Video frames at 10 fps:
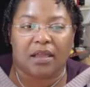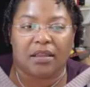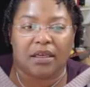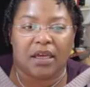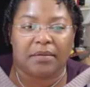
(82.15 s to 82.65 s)

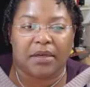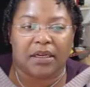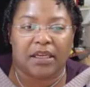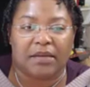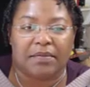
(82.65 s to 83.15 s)
I think I'm
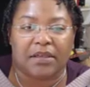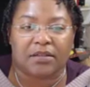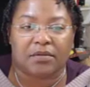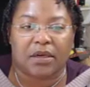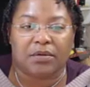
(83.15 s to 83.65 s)
going to keep
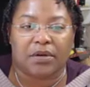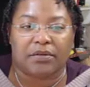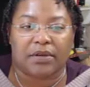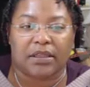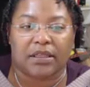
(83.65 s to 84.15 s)
this one. I
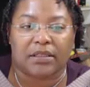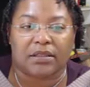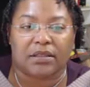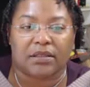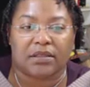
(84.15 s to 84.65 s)
want to read
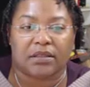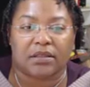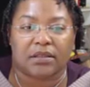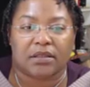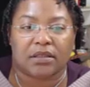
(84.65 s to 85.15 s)
this.